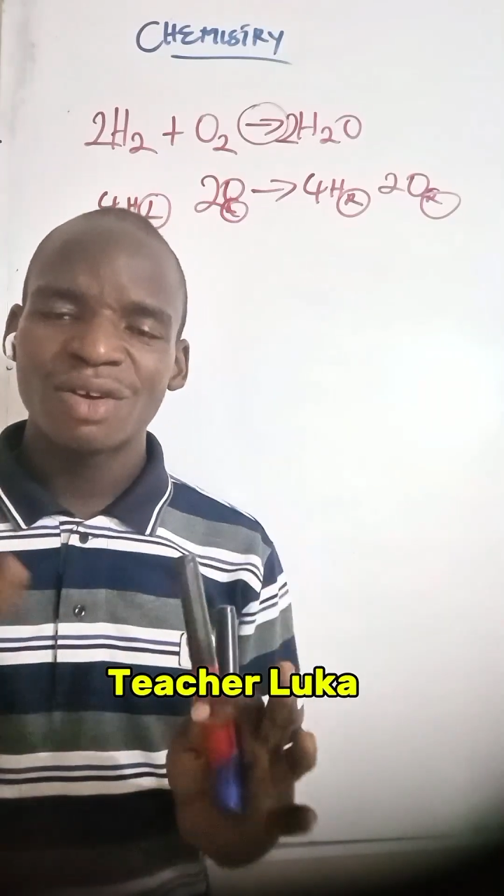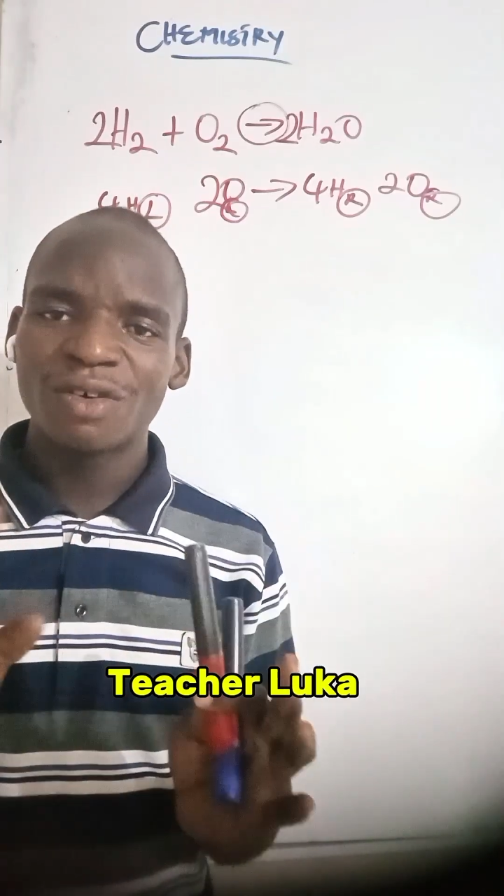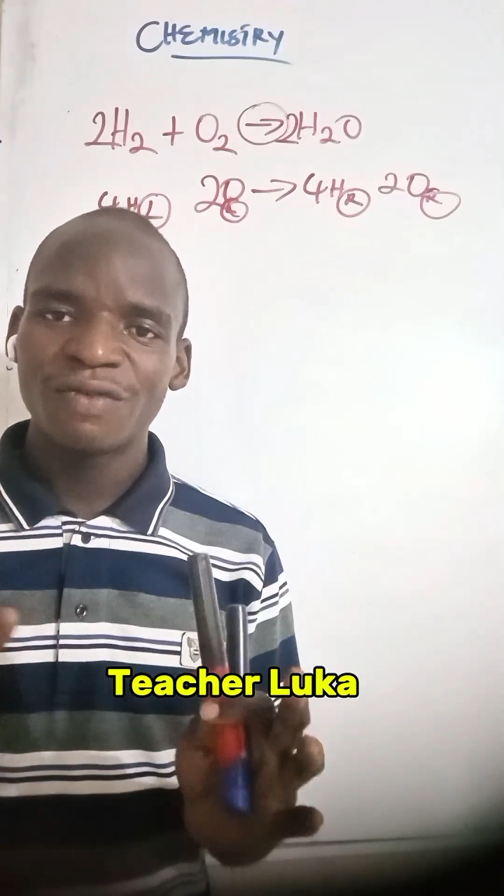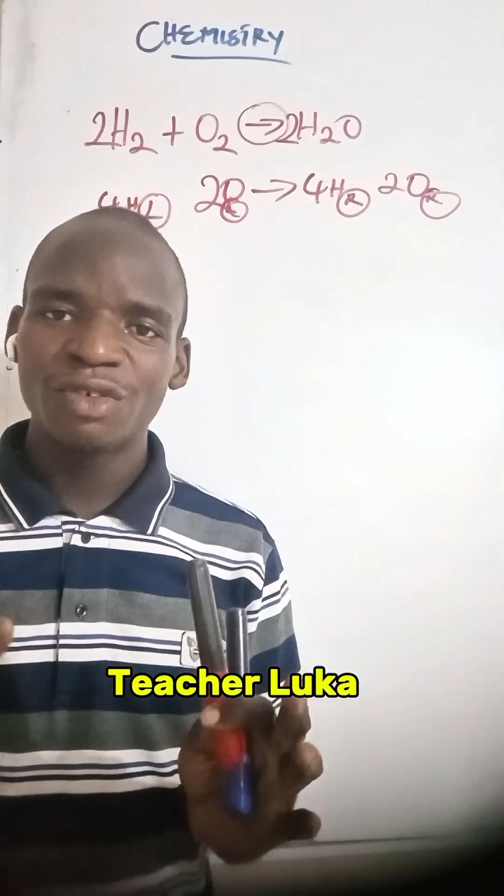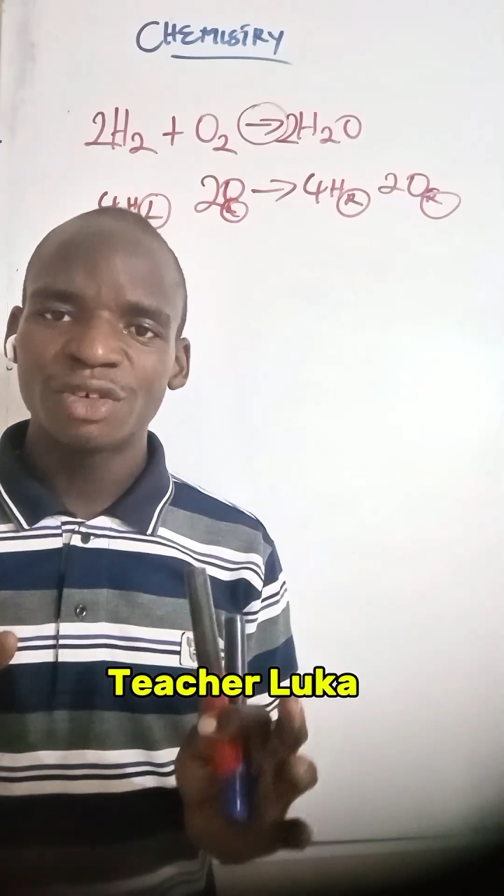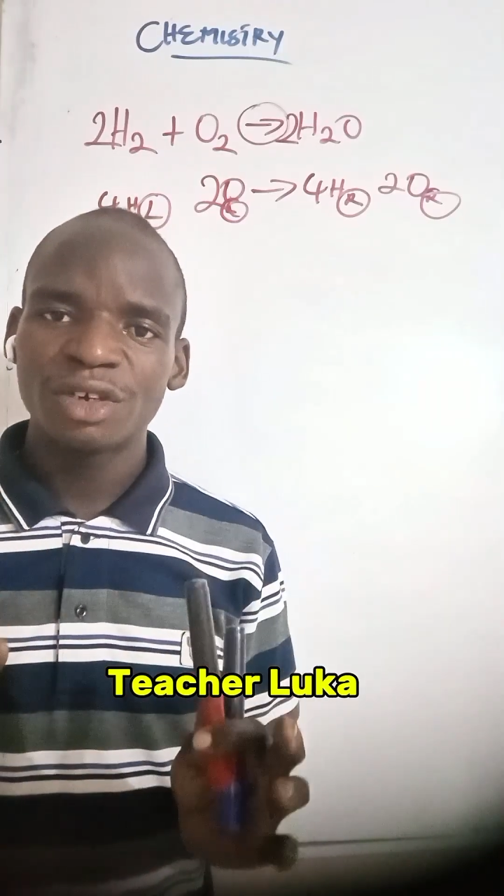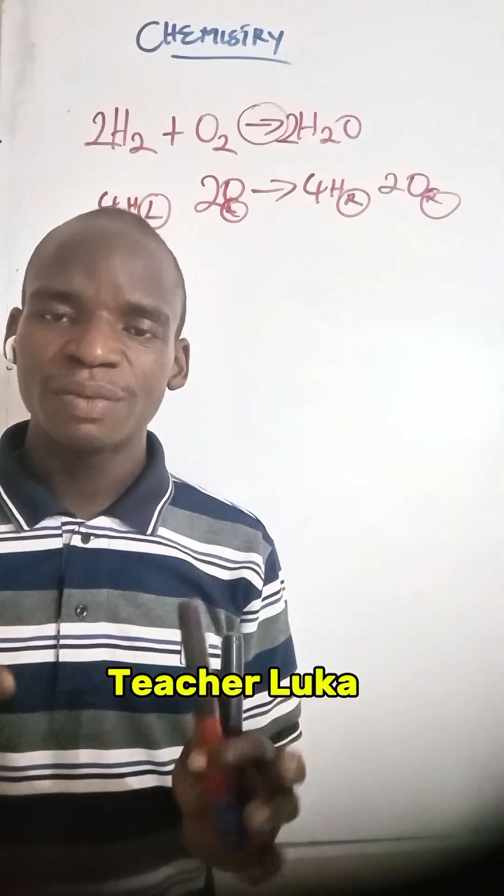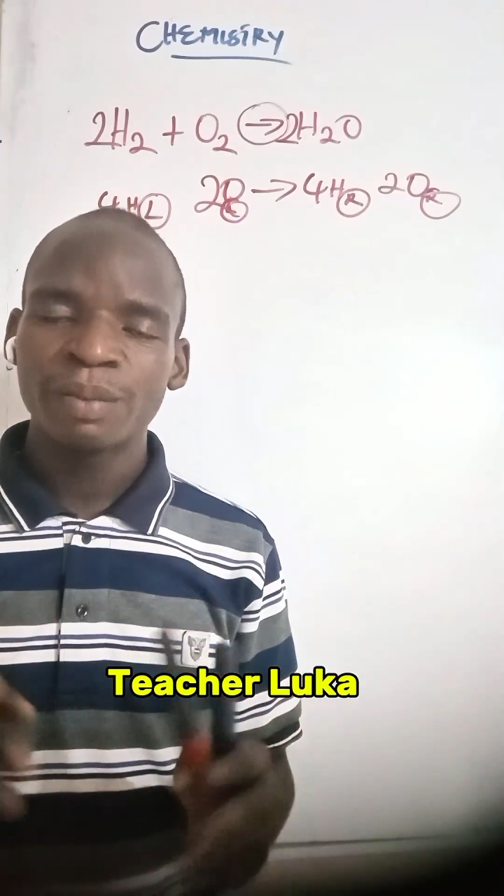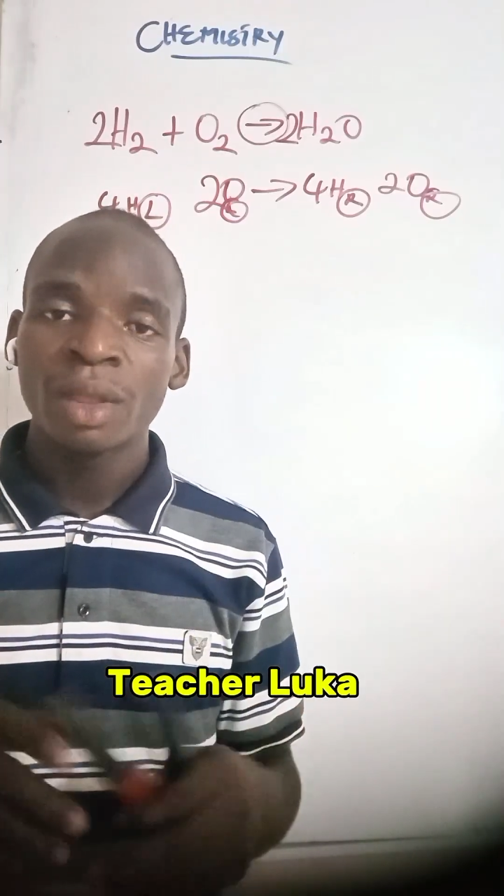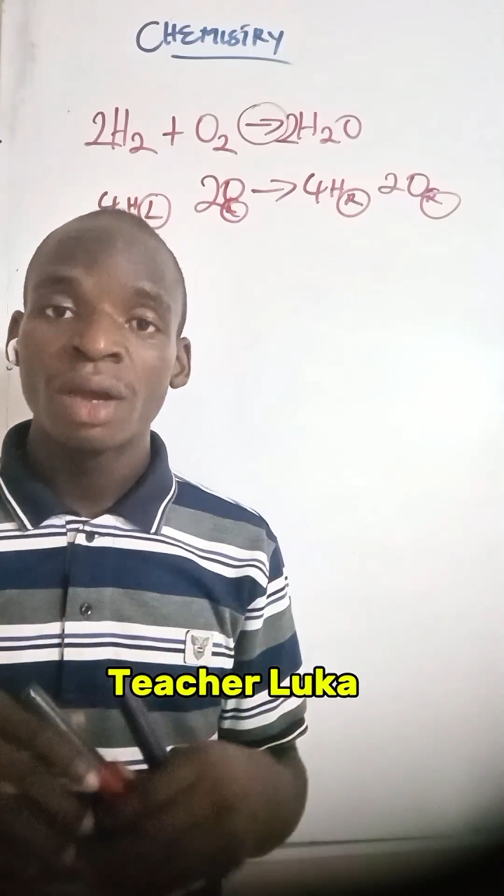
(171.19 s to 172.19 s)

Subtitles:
confusion?